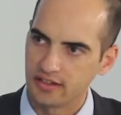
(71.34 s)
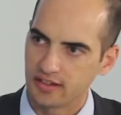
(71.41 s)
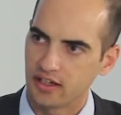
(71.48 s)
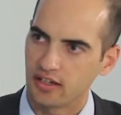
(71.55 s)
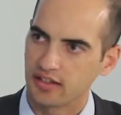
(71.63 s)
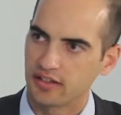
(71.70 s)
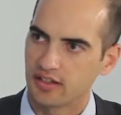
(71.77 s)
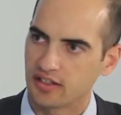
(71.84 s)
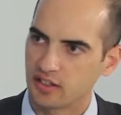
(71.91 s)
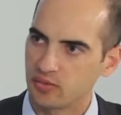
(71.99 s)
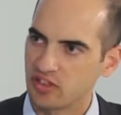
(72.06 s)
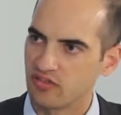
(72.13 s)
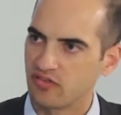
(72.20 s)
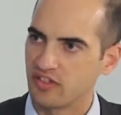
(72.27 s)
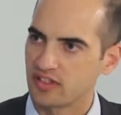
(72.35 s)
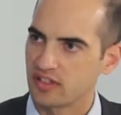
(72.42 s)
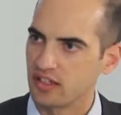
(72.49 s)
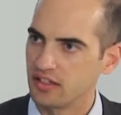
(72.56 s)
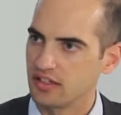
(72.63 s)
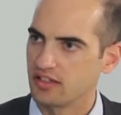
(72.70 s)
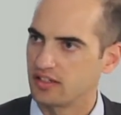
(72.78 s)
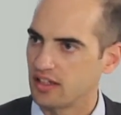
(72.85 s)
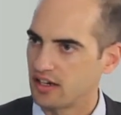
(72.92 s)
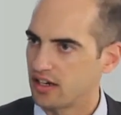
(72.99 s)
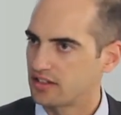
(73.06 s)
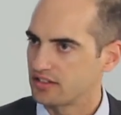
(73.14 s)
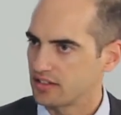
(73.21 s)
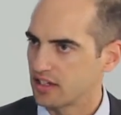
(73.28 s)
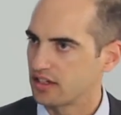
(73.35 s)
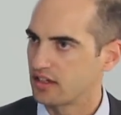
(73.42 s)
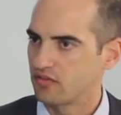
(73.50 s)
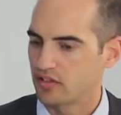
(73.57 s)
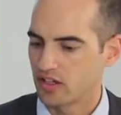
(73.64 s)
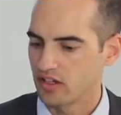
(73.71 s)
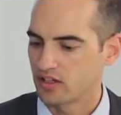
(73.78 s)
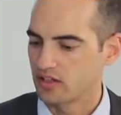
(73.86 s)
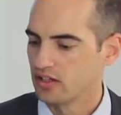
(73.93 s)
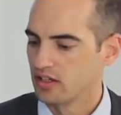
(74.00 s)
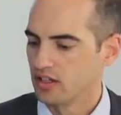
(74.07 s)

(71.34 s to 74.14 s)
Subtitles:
install the systems in facilities that are significant.